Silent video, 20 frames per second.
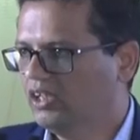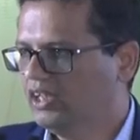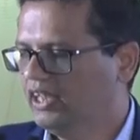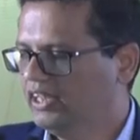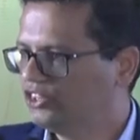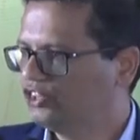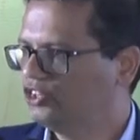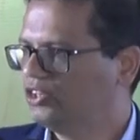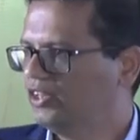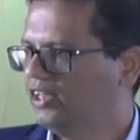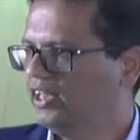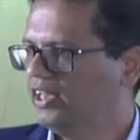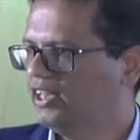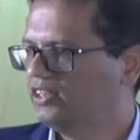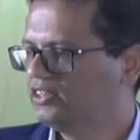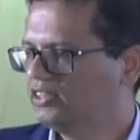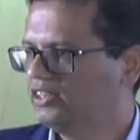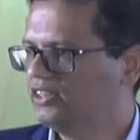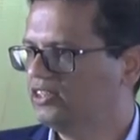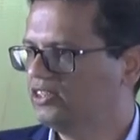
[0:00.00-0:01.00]
it's
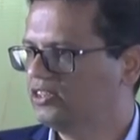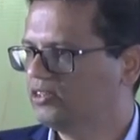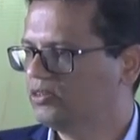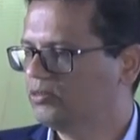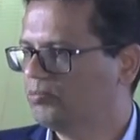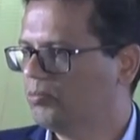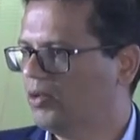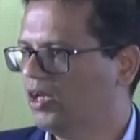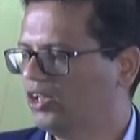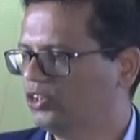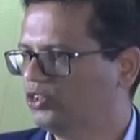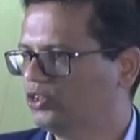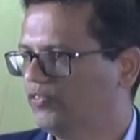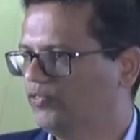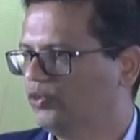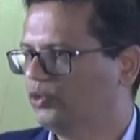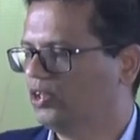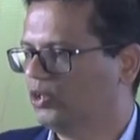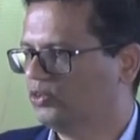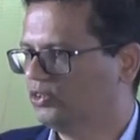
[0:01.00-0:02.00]
generated since March of
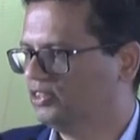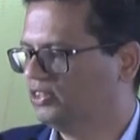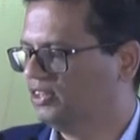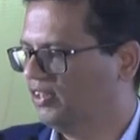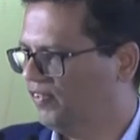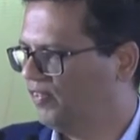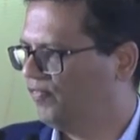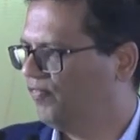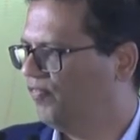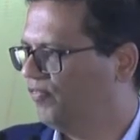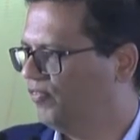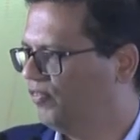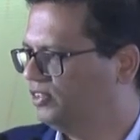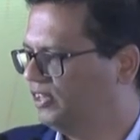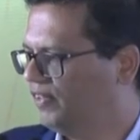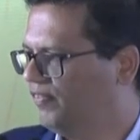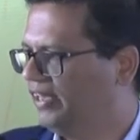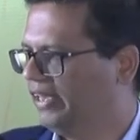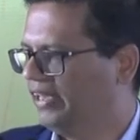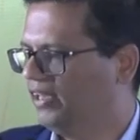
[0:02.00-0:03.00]

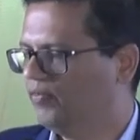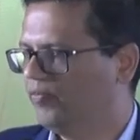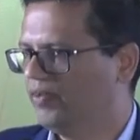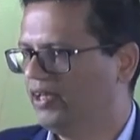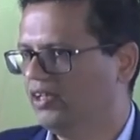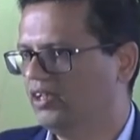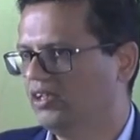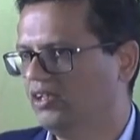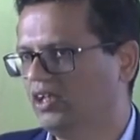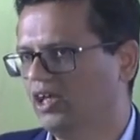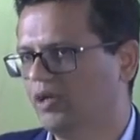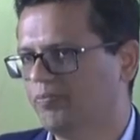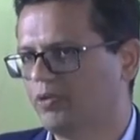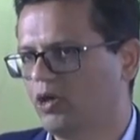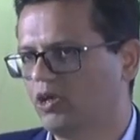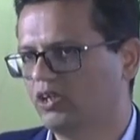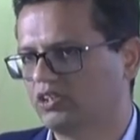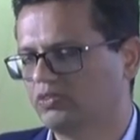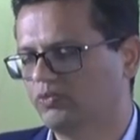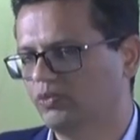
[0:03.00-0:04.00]
2017 when our
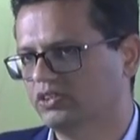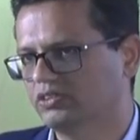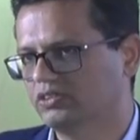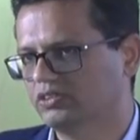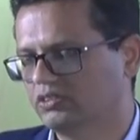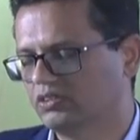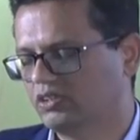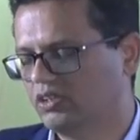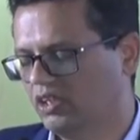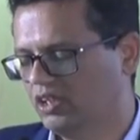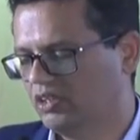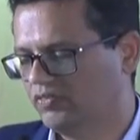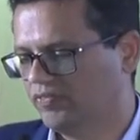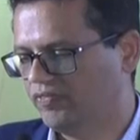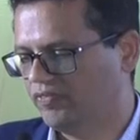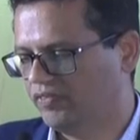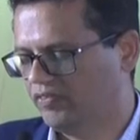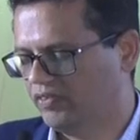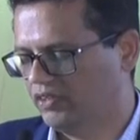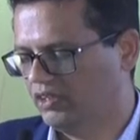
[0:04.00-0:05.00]
product was kind of
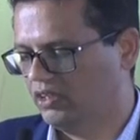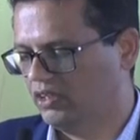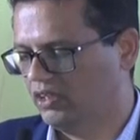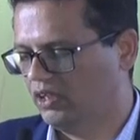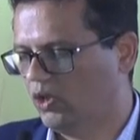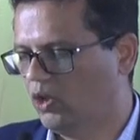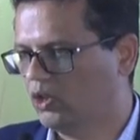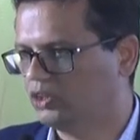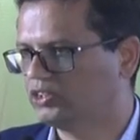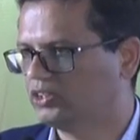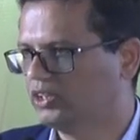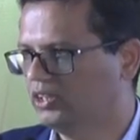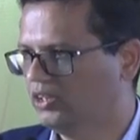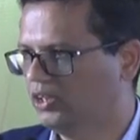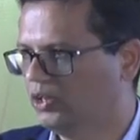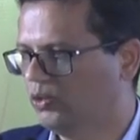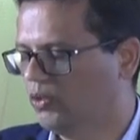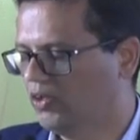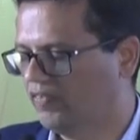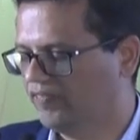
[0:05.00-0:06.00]
uh, launched in the
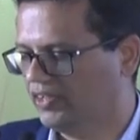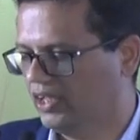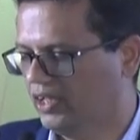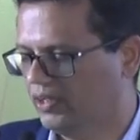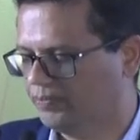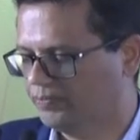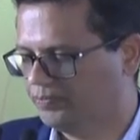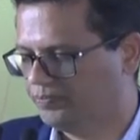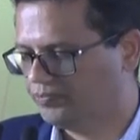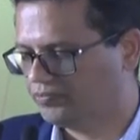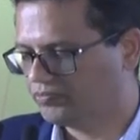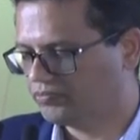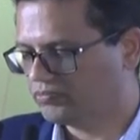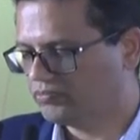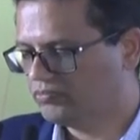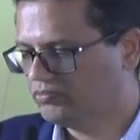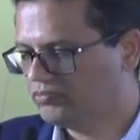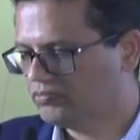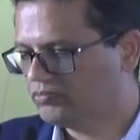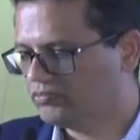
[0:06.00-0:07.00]
new avatar.
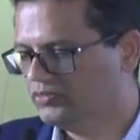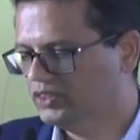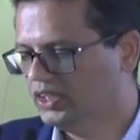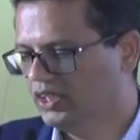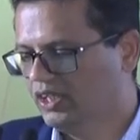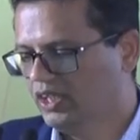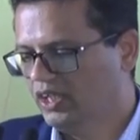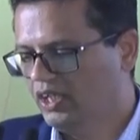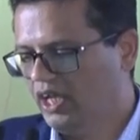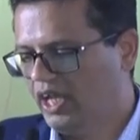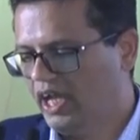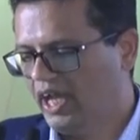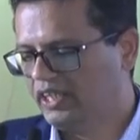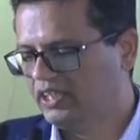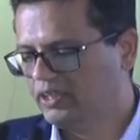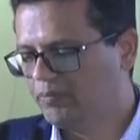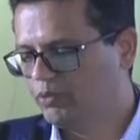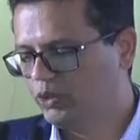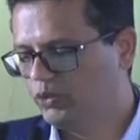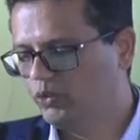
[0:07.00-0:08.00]
And
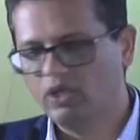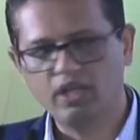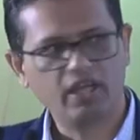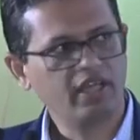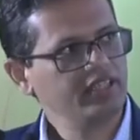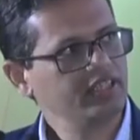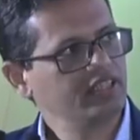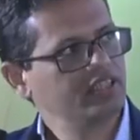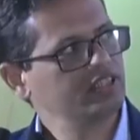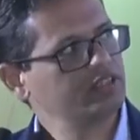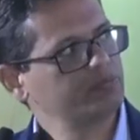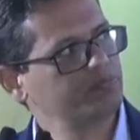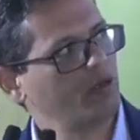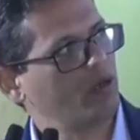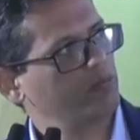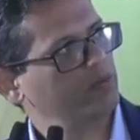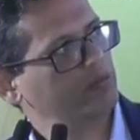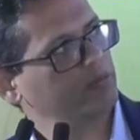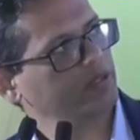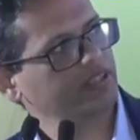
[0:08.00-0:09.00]
the blue line is
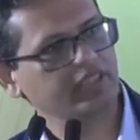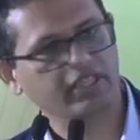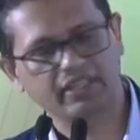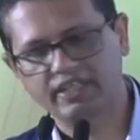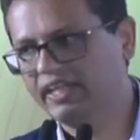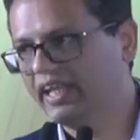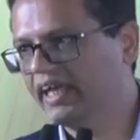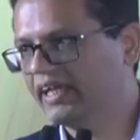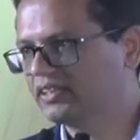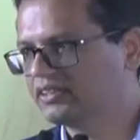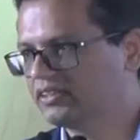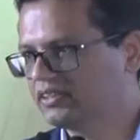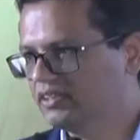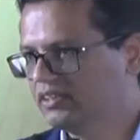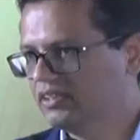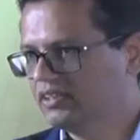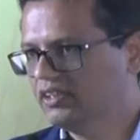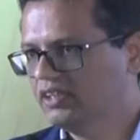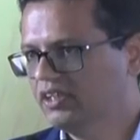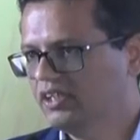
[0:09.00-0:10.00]
probably the index.
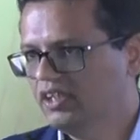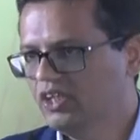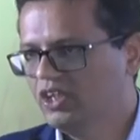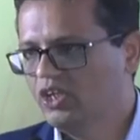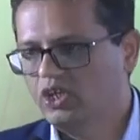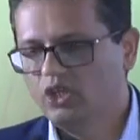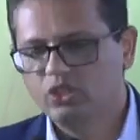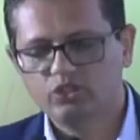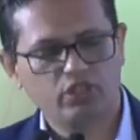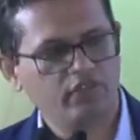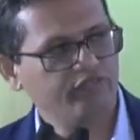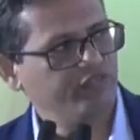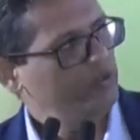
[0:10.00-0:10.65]
So if